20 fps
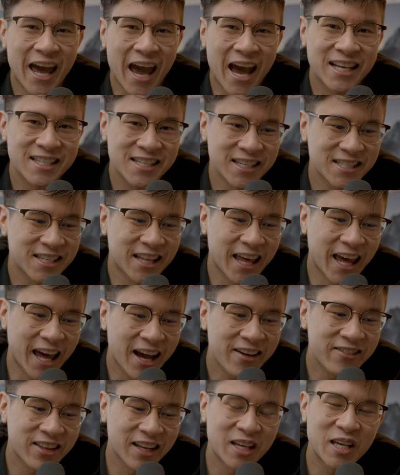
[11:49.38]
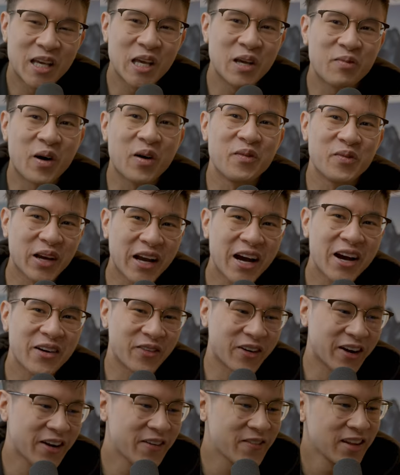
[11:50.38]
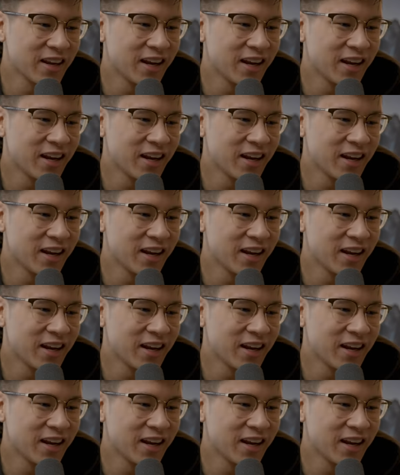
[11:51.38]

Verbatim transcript: the assets that they have, they keep pumping up, right?